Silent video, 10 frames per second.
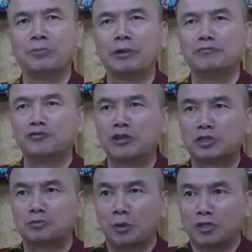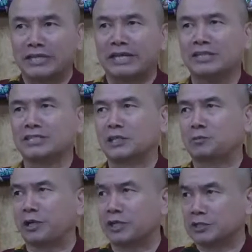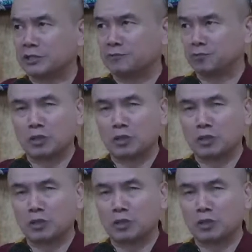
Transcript: it becomes very spontaneous experience.